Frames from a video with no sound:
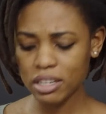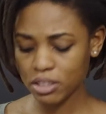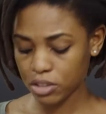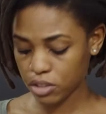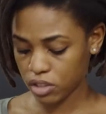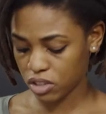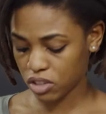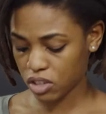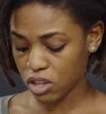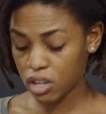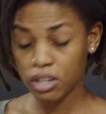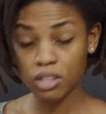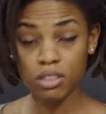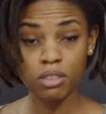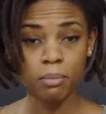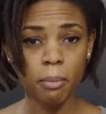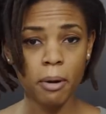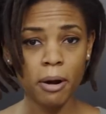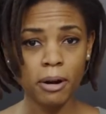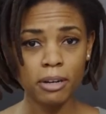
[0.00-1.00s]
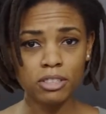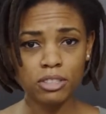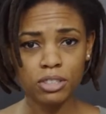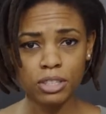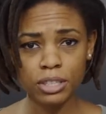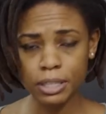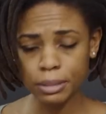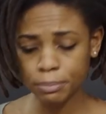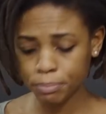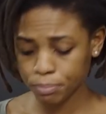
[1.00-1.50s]
this is good, and the
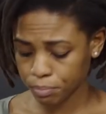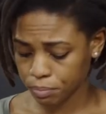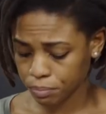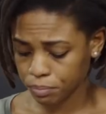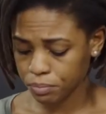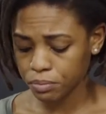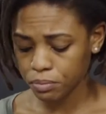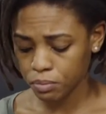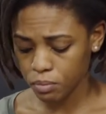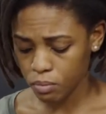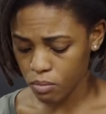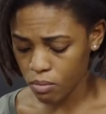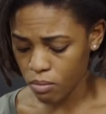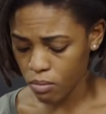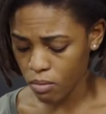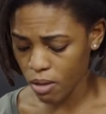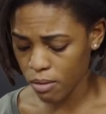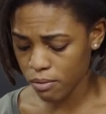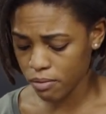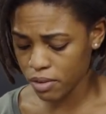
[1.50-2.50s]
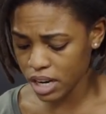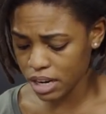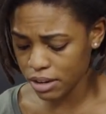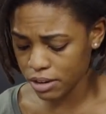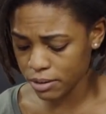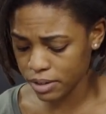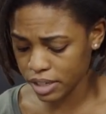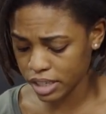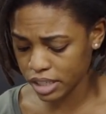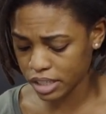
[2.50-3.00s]
parsley,
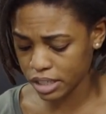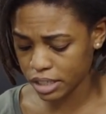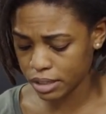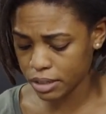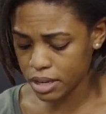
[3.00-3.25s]
very good.